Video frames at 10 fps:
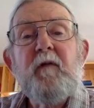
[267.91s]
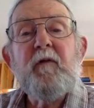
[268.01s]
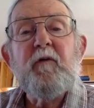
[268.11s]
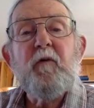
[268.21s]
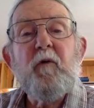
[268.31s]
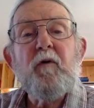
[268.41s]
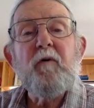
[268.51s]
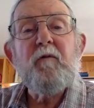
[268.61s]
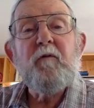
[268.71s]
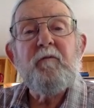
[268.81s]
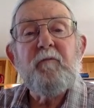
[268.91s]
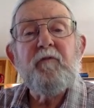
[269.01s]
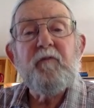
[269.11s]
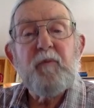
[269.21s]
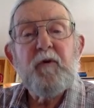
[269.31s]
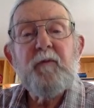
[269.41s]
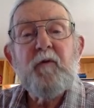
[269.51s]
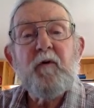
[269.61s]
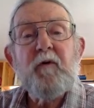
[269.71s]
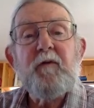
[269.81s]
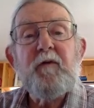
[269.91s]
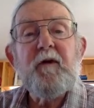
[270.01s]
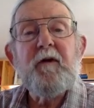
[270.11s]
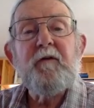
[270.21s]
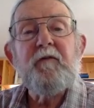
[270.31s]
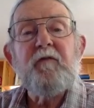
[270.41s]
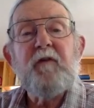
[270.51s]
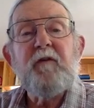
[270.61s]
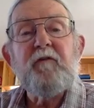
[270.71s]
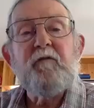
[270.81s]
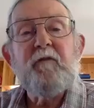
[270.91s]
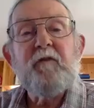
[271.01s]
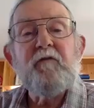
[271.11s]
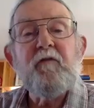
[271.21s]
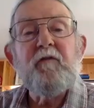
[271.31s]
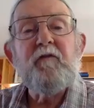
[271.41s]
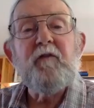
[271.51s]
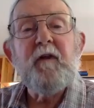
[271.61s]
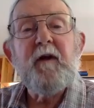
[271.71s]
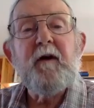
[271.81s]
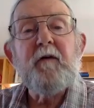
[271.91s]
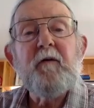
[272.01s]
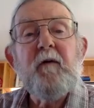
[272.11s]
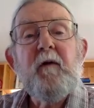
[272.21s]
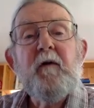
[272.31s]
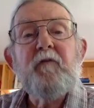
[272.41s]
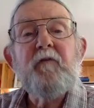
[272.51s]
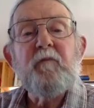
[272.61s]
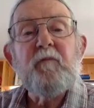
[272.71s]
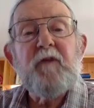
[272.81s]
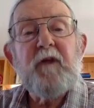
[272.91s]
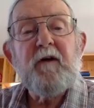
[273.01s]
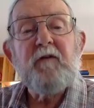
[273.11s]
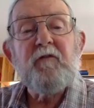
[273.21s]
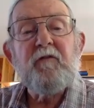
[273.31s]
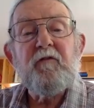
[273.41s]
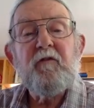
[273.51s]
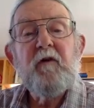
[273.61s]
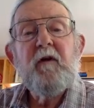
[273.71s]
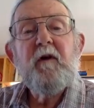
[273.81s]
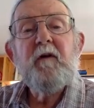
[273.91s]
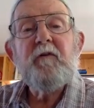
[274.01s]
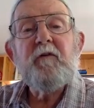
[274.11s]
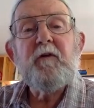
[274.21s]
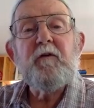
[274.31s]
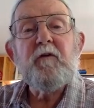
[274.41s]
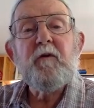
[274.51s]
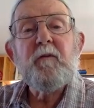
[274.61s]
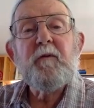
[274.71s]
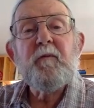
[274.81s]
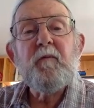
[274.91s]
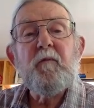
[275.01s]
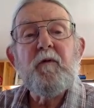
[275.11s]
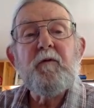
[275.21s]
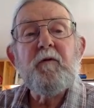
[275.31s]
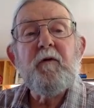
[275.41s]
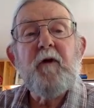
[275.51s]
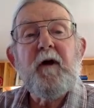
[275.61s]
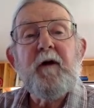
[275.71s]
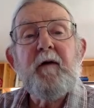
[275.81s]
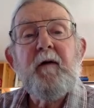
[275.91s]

the Supreme Court of the United States eventually set out some tests to determine whether or not